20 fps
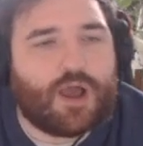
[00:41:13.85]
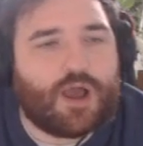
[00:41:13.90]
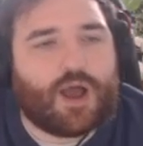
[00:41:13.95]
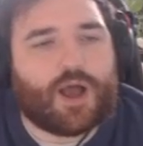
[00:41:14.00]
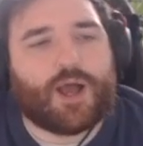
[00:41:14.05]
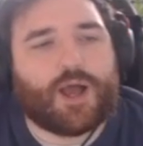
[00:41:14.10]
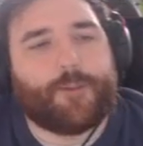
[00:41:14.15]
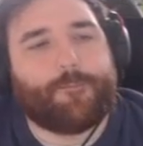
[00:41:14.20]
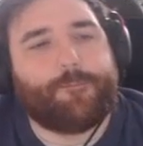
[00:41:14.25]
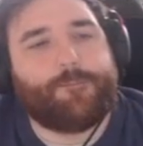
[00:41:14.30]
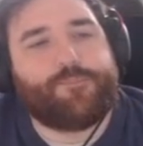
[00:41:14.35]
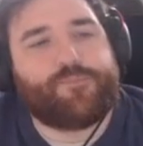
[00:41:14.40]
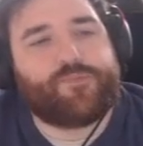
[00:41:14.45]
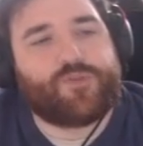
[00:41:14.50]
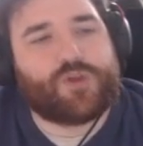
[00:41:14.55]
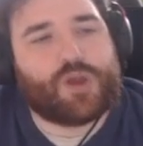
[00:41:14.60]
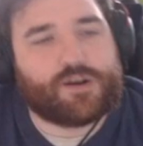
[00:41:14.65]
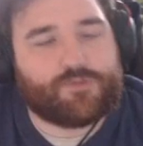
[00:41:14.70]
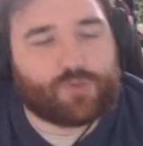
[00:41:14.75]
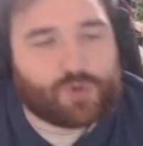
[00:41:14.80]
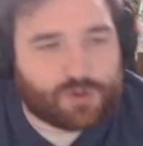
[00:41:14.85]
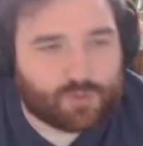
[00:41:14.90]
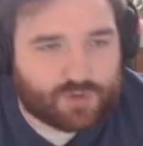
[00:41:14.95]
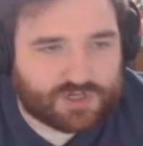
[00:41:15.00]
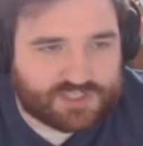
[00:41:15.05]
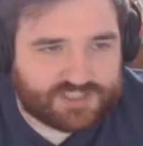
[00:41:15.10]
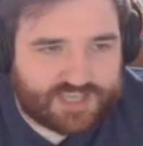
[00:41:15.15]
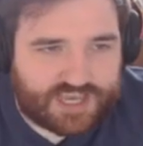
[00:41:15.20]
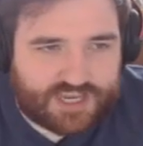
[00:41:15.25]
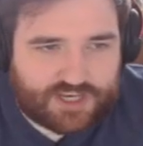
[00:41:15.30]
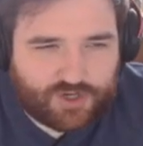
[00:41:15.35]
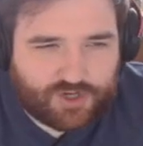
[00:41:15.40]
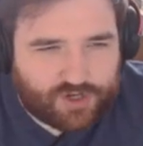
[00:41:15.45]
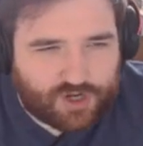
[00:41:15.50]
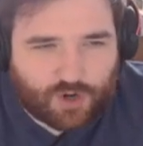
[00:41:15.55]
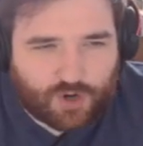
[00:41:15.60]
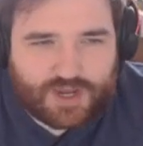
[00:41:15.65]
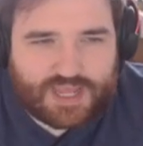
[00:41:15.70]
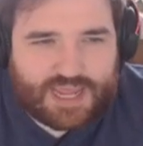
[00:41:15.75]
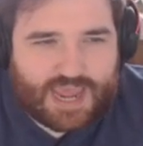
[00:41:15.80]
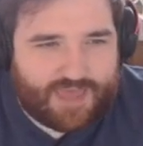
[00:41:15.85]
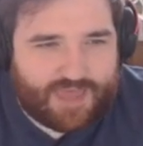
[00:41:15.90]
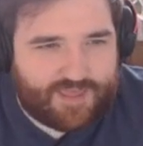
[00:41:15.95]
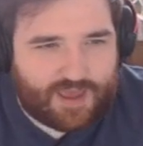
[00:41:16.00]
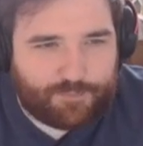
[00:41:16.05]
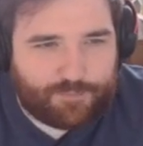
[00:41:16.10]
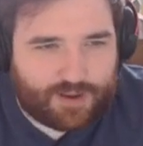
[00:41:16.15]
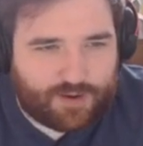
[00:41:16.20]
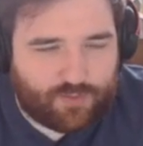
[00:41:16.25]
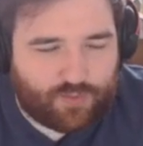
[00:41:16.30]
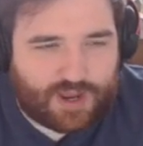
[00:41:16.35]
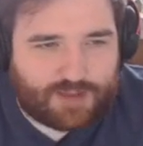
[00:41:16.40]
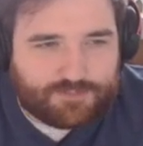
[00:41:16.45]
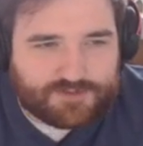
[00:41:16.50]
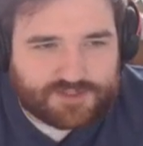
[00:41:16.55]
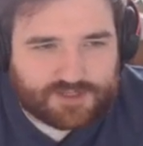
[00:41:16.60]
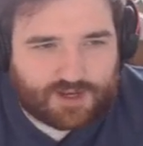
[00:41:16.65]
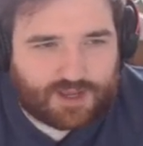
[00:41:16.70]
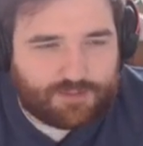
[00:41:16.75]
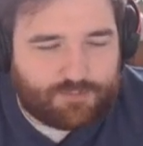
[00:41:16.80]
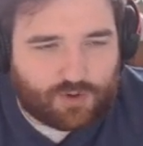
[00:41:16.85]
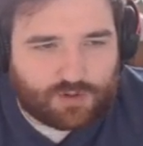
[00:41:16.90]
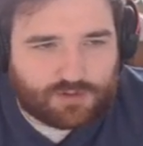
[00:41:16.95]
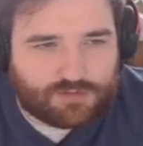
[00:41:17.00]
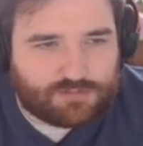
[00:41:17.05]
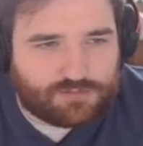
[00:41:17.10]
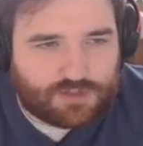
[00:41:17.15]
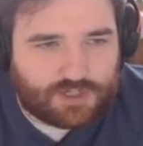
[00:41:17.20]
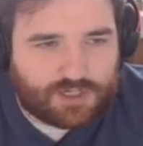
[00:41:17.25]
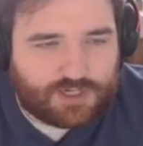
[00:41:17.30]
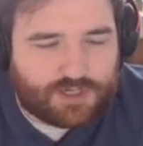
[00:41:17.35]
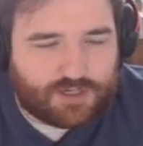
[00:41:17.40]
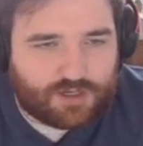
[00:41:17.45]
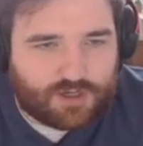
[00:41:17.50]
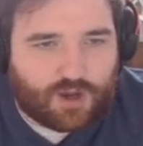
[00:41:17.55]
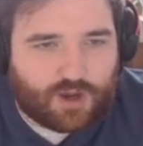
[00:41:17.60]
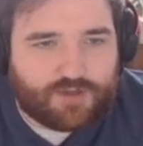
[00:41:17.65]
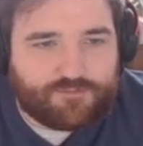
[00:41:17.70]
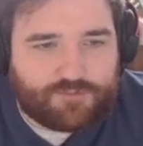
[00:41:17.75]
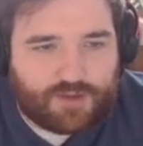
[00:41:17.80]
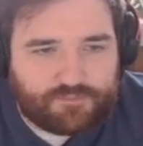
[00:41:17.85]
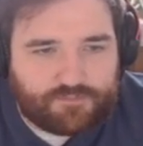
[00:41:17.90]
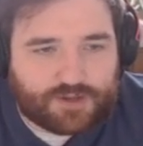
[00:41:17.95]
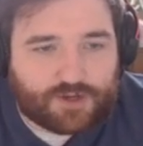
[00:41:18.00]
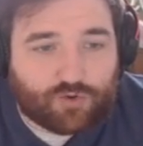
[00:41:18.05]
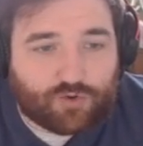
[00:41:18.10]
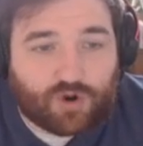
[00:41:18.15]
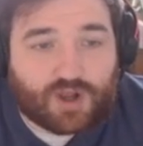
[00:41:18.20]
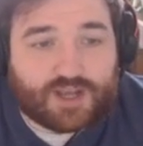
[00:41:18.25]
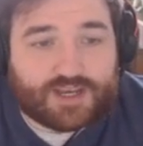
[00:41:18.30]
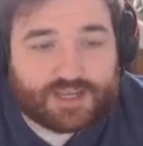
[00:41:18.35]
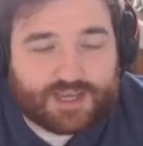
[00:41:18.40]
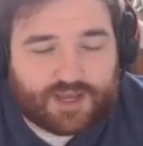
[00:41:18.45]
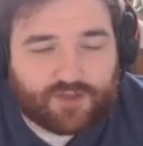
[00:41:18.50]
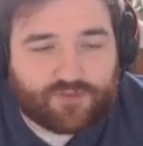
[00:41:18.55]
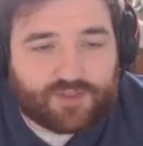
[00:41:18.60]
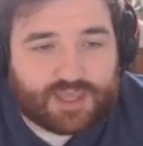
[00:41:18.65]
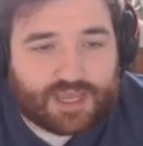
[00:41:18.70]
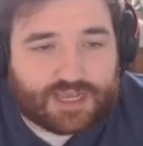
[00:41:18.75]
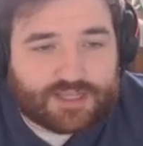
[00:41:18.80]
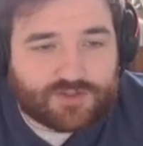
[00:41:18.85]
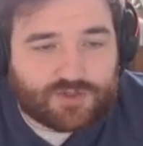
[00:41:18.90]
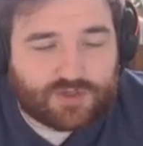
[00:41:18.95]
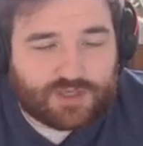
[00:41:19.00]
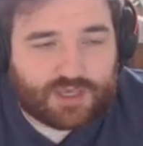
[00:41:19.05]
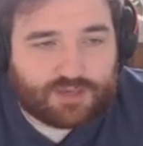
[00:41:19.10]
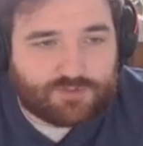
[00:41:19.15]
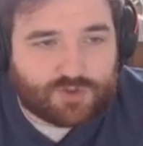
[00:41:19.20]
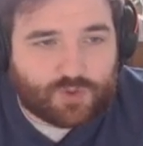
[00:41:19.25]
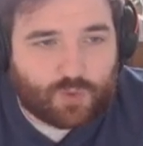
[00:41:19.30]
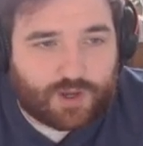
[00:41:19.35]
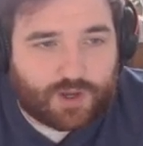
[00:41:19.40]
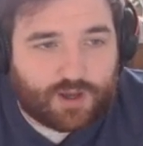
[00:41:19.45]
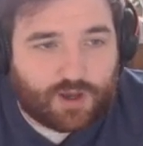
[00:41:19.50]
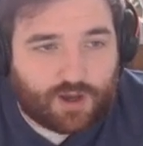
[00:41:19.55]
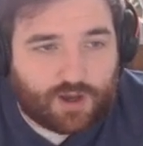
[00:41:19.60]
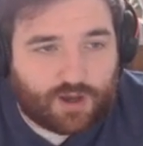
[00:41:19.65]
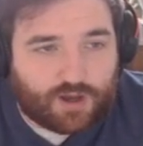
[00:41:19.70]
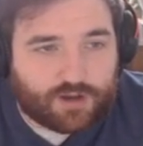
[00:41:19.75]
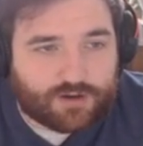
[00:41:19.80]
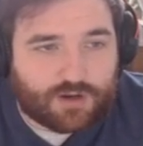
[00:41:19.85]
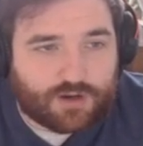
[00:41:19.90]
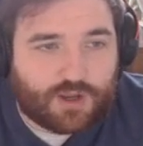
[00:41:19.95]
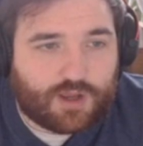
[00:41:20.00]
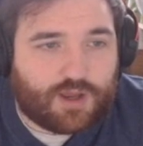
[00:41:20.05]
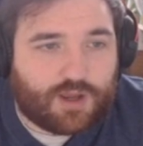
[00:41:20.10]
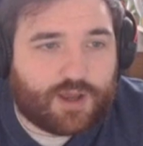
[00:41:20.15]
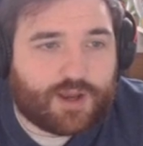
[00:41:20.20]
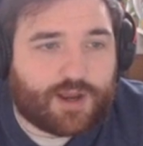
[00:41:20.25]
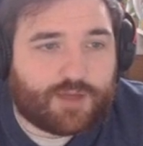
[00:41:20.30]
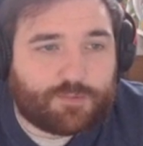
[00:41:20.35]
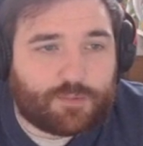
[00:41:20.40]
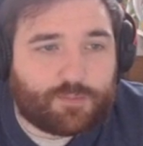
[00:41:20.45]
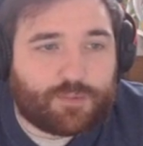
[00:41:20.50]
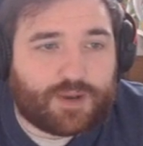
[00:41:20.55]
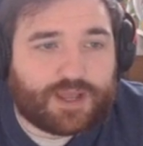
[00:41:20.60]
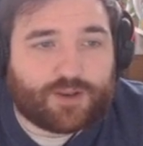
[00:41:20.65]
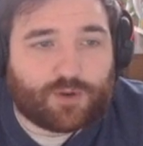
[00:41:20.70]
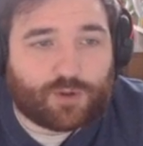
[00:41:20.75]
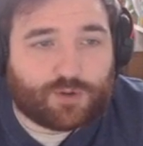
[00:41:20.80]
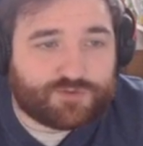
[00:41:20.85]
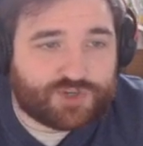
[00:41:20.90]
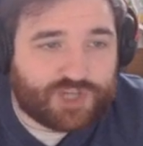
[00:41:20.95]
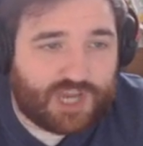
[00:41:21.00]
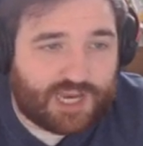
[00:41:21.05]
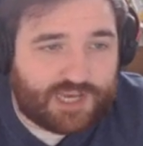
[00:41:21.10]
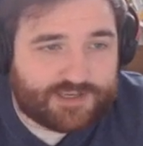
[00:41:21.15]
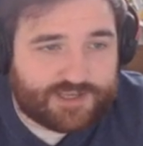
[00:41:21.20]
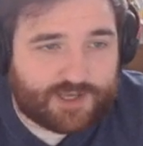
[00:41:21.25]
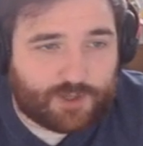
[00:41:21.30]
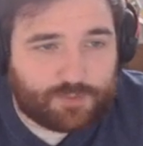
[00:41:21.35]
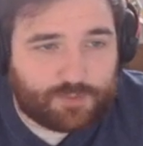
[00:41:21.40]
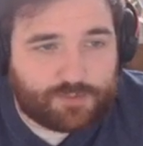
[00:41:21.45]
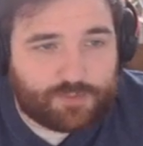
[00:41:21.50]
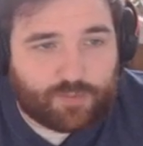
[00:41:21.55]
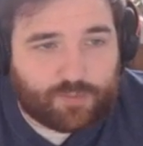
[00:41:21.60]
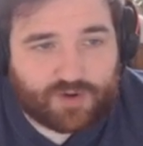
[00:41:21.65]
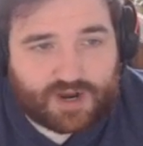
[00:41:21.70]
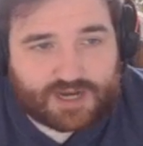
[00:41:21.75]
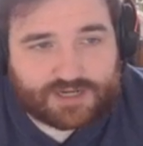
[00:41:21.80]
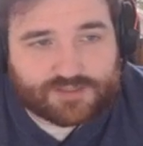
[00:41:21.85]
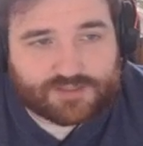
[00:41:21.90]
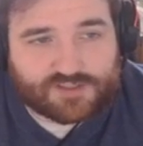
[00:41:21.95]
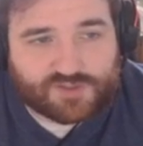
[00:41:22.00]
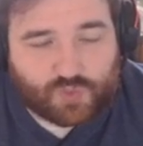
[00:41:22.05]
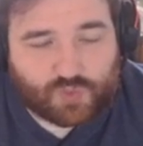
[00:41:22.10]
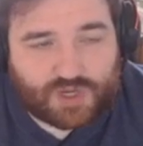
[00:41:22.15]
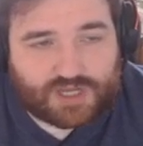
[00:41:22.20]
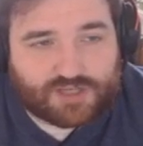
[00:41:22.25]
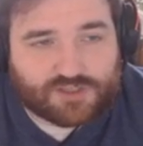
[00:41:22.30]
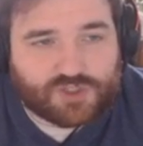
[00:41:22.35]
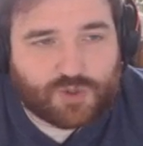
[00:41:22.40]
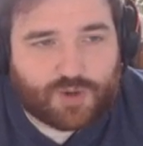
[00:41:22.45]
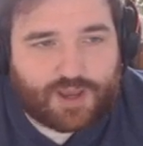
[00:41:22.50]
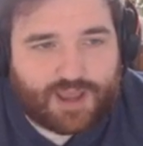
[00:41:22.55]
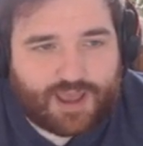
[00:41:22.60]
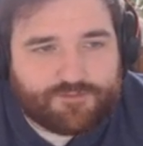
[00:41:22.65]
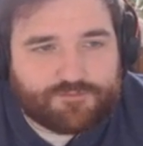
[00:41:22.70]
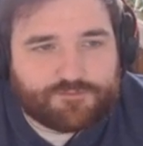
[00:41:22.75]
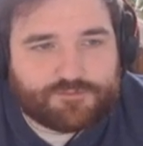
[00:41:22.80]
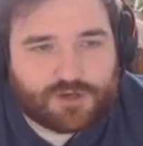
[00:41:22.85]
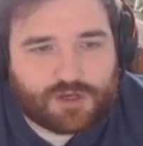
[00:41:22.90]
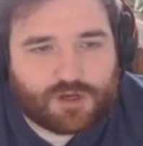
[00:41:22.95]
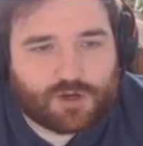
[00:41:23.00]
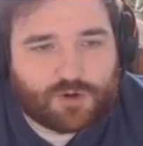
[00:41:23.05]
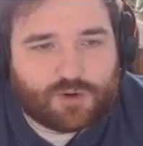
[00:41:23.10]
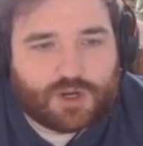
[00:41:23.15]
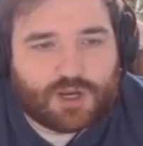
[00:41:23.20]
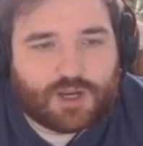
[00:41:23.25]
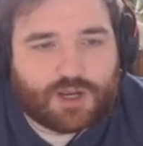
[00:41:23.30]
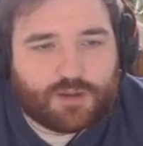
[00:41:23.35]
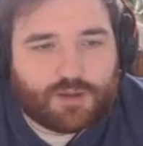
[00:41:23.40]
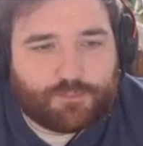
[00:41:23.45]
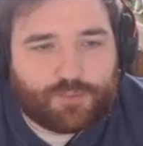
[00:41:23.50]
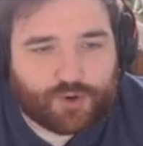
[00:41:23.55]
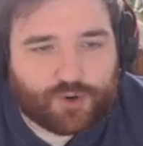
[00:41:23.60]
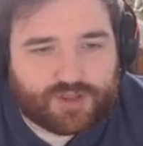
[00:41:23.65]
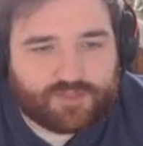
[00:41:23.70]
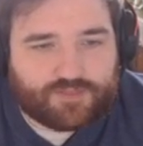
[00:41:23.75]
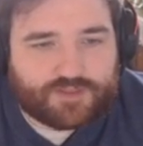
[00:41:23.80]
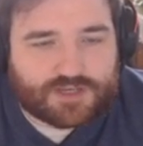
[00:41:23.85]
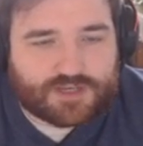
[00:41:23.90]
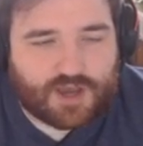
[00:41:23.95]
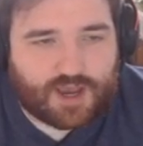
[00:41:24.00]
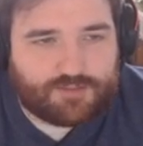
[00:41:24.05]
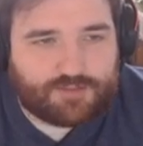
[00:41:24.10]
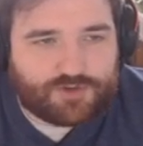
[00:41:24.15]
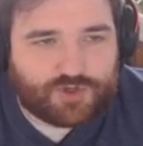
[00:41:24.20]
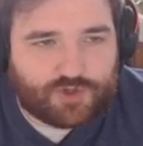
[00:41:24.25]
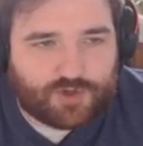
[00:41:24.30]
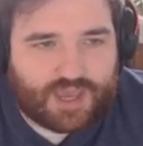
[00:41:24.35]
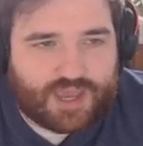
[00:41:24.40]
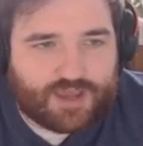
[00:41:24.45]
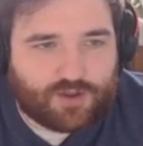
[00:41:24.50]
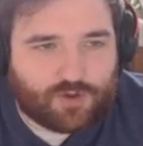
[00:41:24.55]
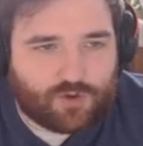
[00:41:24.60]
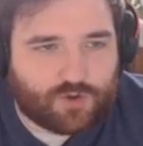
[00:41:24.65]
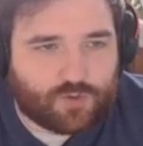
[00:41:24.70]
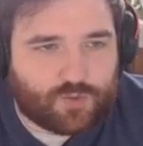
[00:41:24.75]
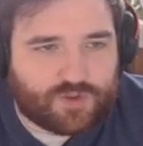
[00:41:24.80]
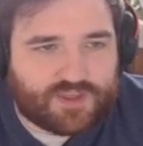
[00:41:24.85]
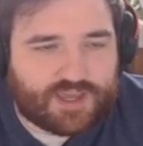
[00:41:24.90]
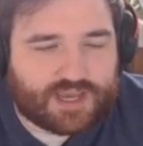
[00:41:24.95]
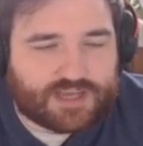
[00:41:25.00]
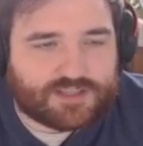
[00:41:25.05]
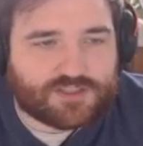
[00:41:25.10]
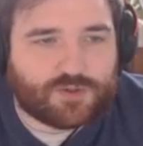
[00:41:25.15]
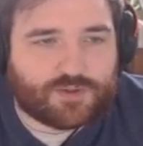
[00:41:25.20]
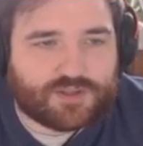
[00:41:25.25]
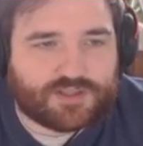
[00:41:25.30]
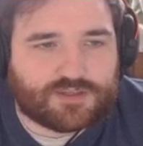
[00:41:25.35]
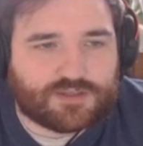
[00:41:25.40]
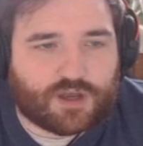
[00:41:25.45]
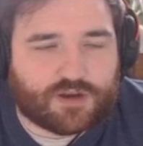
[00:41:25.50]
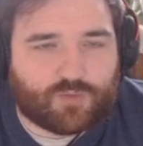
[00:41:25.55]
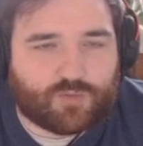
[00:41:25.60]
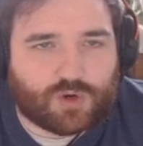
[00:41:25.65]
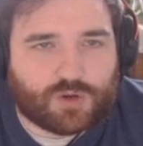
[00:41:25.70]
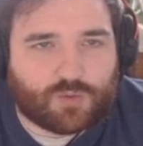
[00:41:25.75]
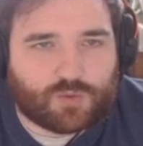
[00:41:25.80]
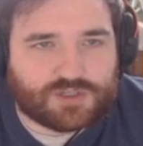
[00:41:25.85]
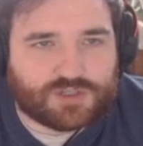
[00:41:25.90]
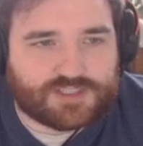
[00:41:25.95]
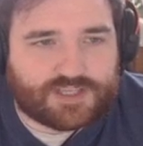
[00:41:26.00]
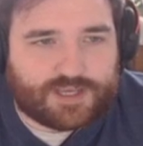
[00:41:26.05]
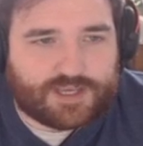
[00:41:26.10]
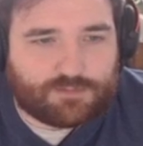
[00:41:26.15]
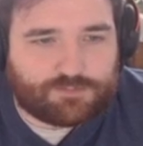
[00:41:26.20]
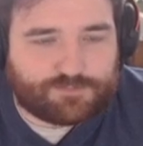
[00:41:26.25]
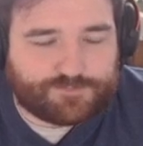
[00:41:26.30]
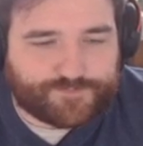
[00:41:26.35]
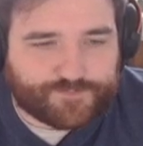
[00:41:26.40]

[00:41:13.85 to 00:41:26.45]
Kind of what I want to say, and you can only get that by reps. And I'm on, I've been grinding out the Katsu games quite hard, and I've been playing a lot of Chain to help people practice as well. So I have, put in the time to get good with Katsu. That's kind of what I want to say.